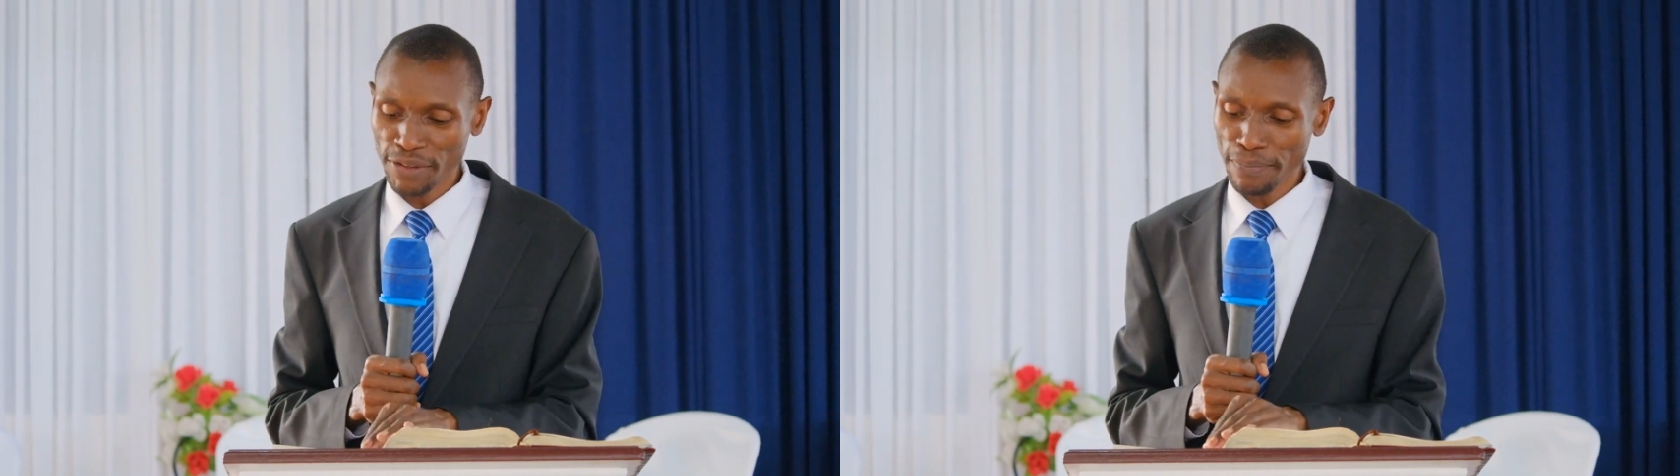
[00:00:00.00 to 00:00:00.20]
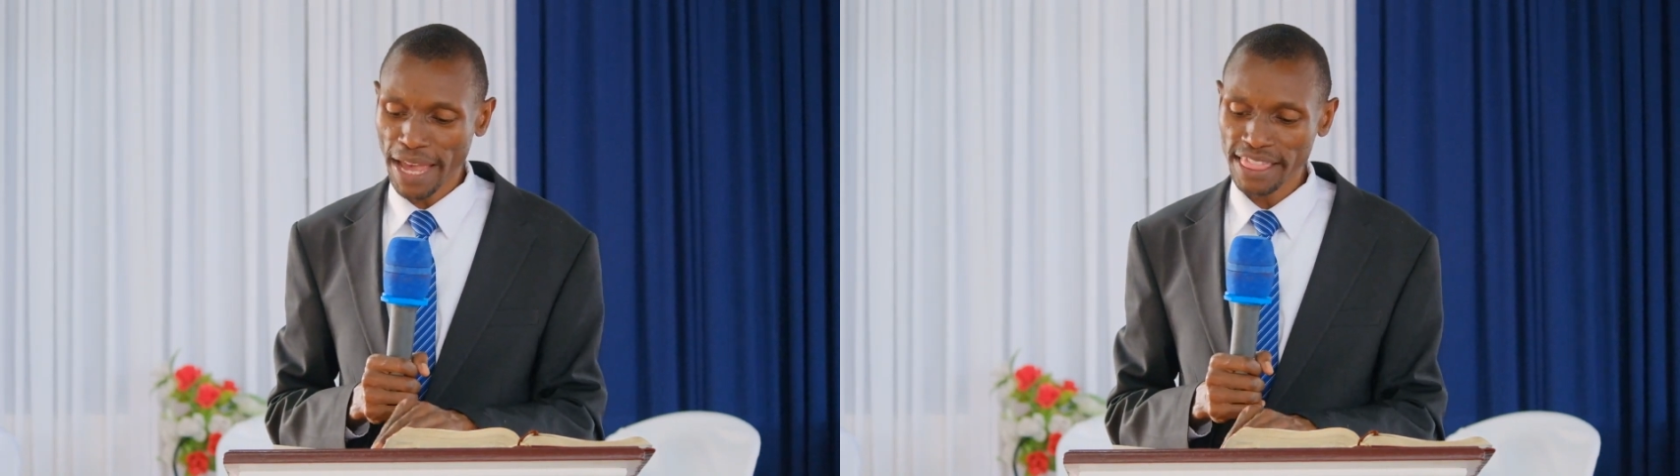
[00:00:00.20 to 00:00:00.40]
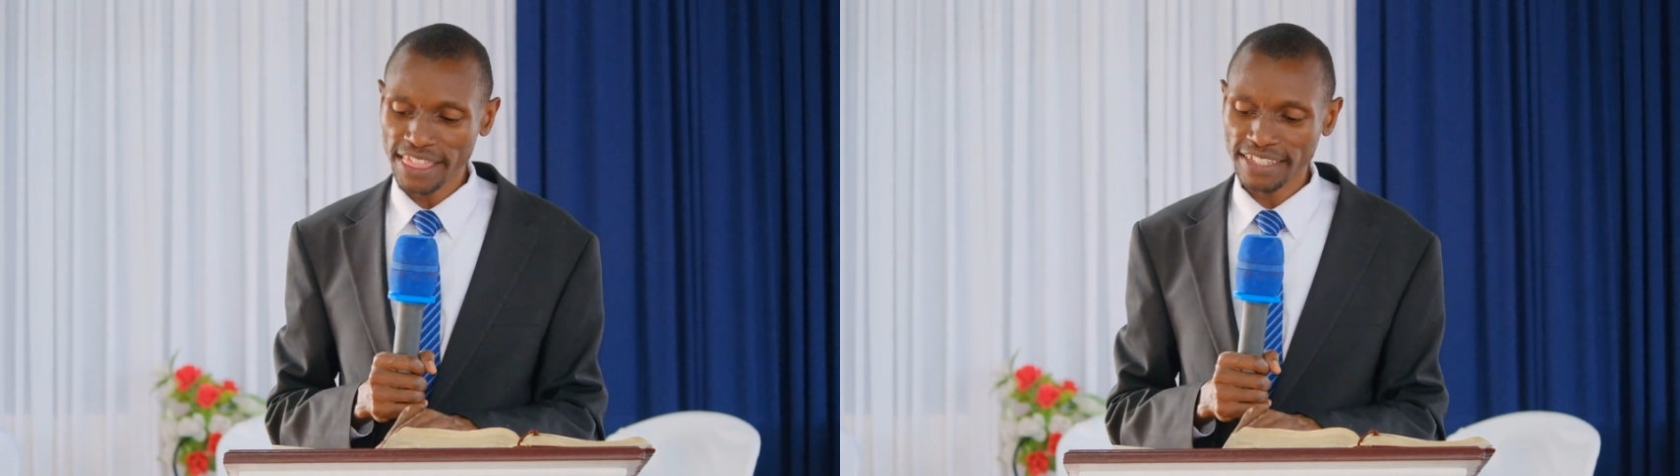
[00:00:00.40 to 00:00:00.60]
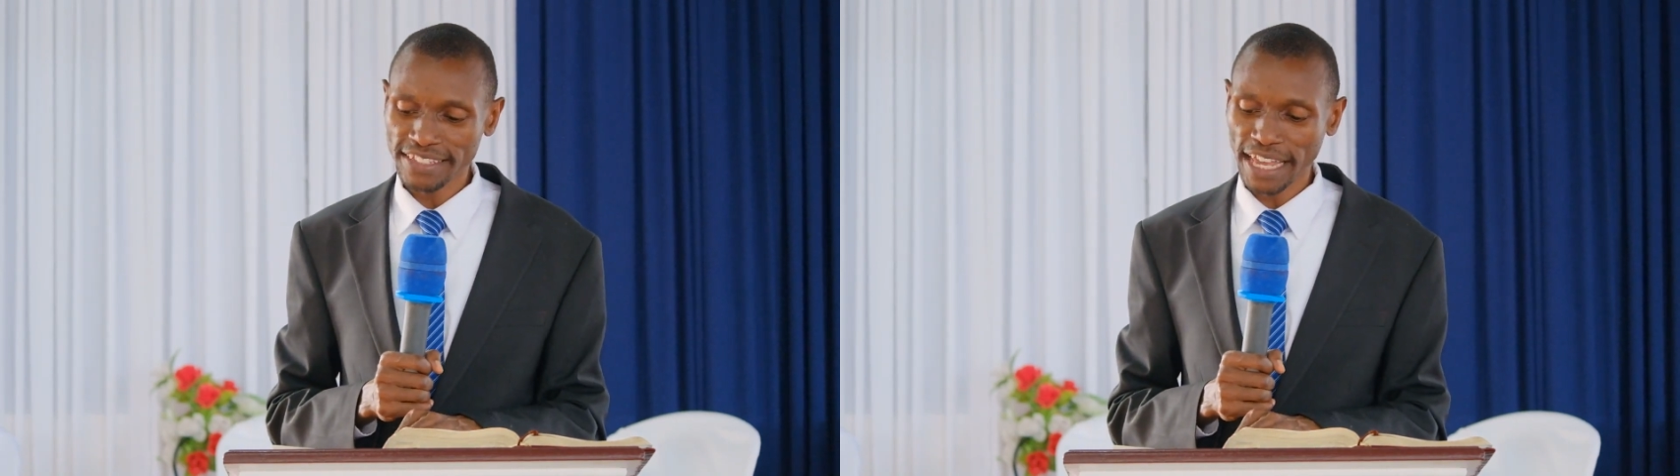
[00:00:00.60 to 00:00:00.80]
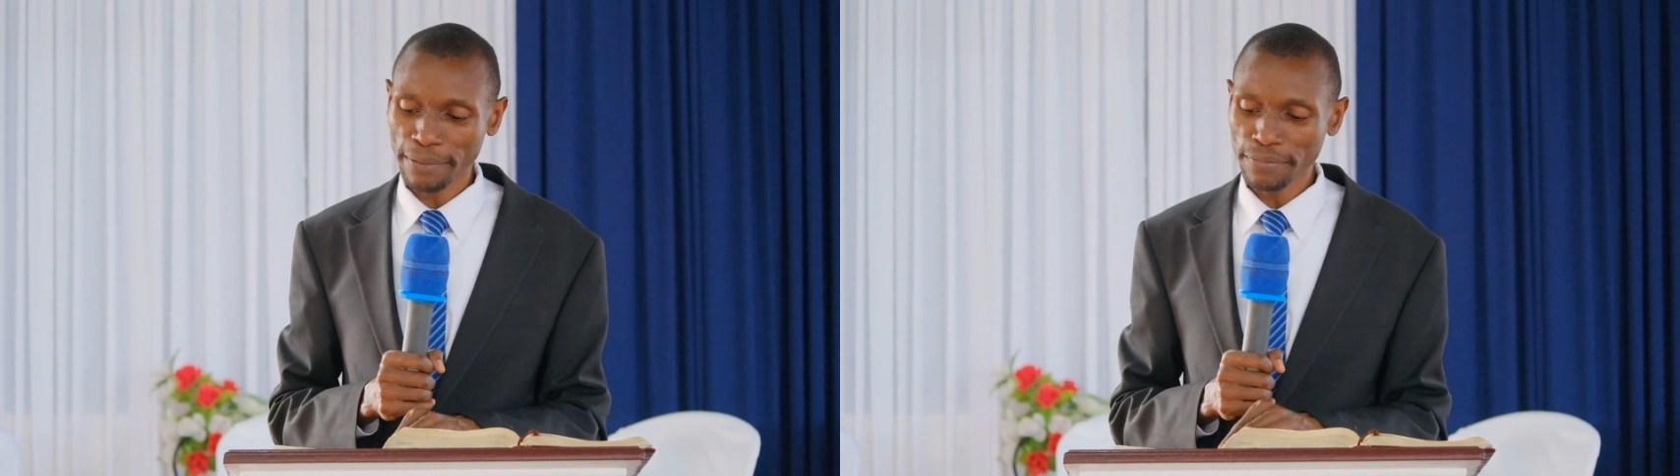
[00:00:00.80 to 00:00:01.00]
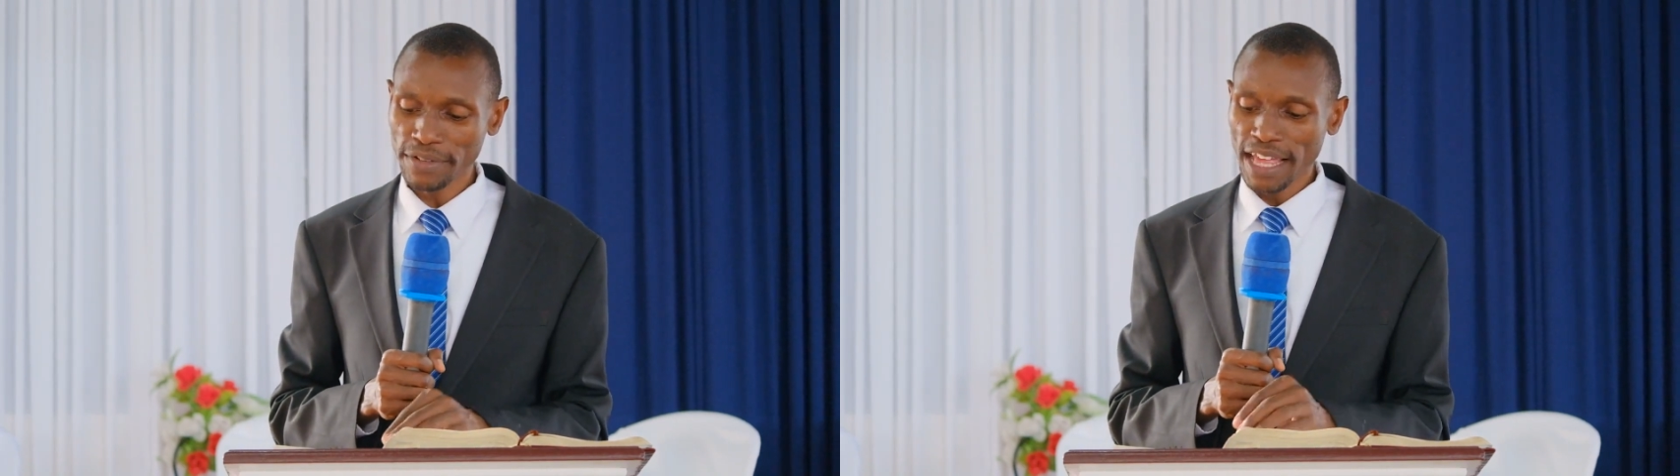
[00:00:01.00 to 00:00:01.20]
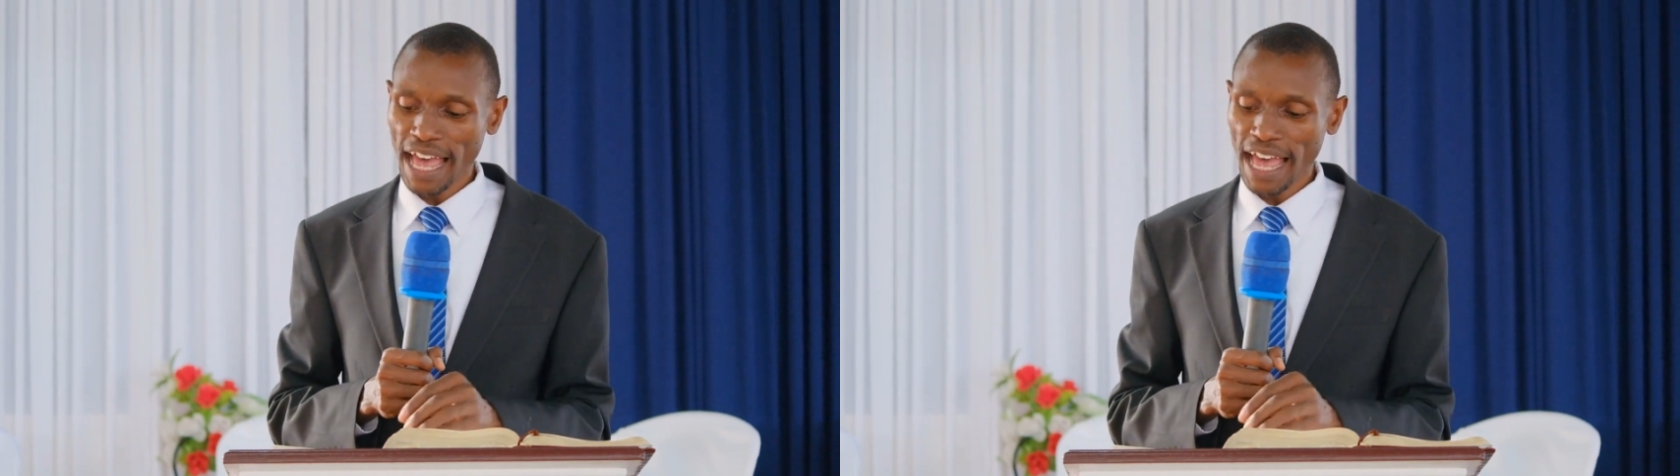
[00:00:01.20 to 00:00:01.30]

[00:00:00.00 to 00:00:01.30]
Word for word: remained the same